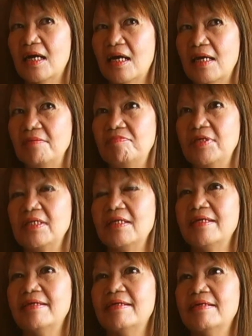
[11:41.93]
I feel
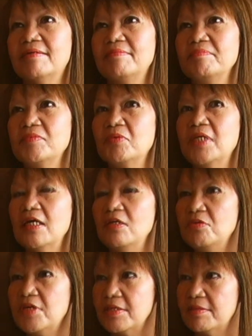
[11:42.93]
like when I
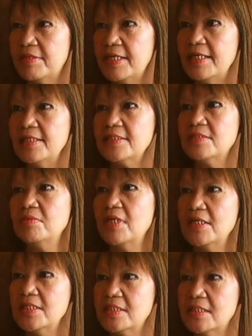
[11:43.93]
look at things, when
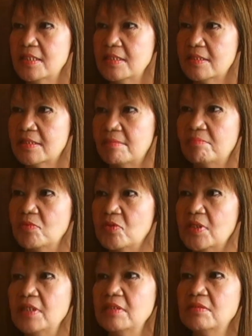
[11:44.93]
I see
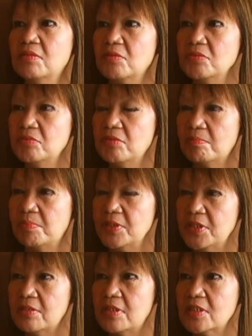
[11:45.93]
someone go through a
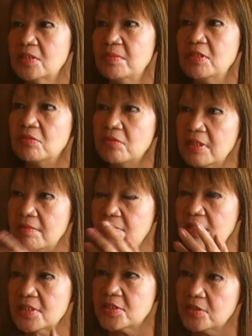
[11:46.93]
particular experience, or
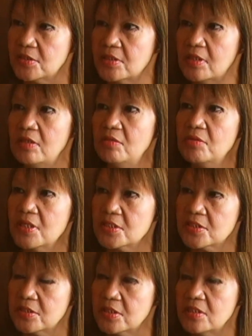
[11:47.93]
even a certain look, a
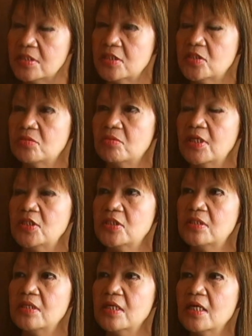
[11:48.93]
certain
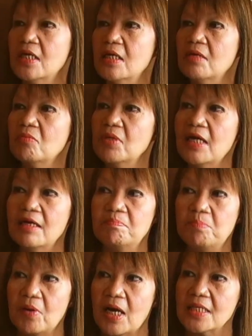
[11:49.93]
situation, when I
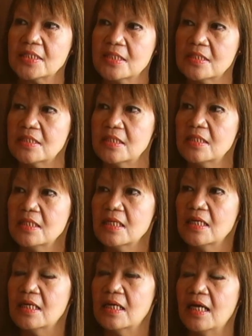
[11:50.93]
process it,
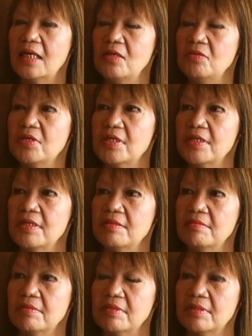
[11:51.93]
I look at it
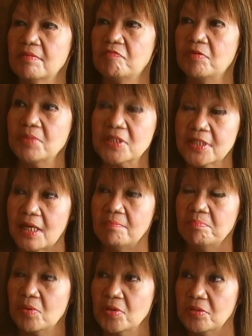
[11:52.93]
from the
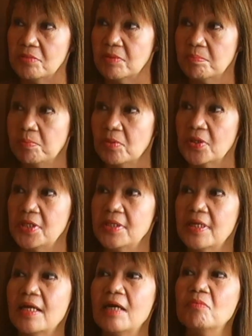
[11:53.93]
standpoint of a poet,
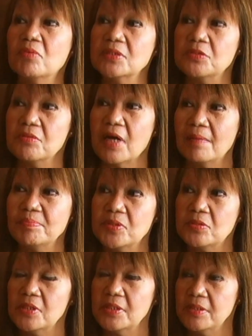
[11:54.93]
and I want to
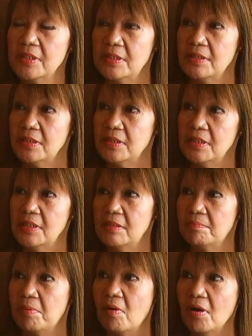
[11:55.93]
capture it in
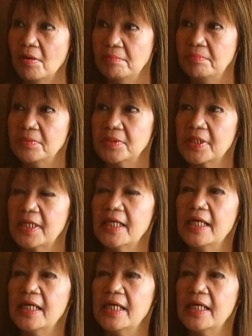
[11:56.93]
a poem, okay?